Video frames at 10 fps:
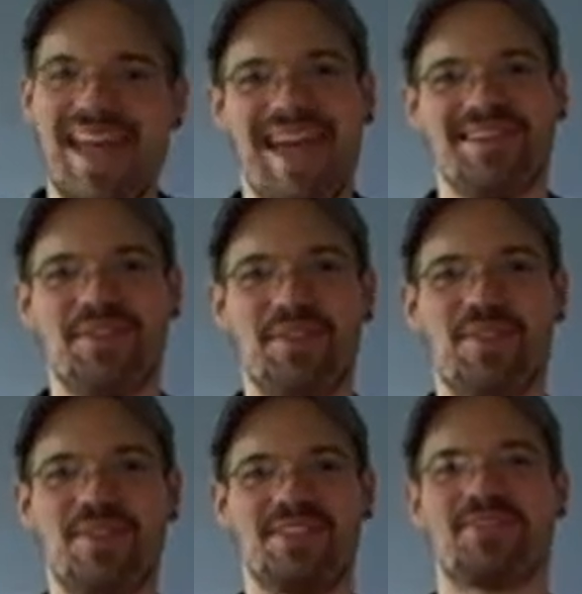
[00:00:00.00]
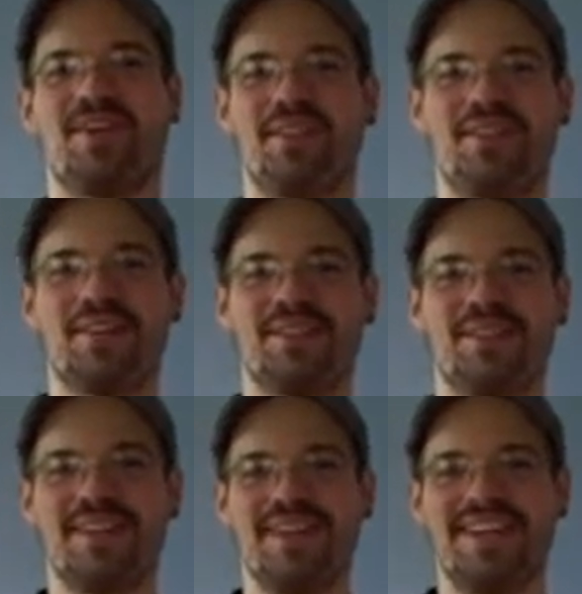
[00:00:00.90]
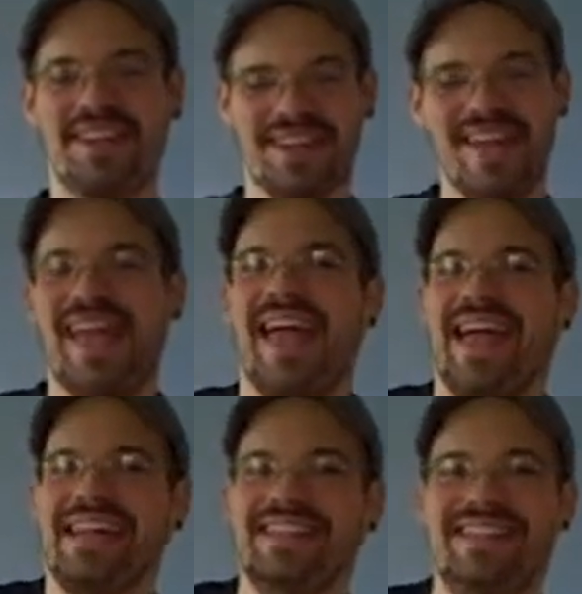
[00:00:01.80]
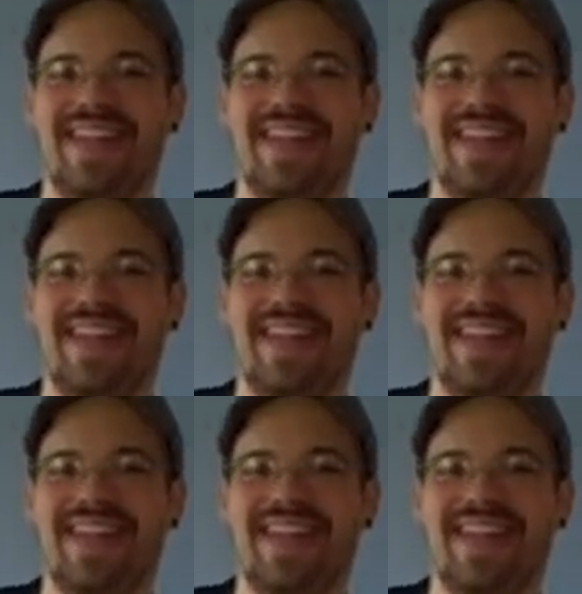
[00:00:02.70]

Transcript: Hey everyone, it's Raw Dog Rory here, and it's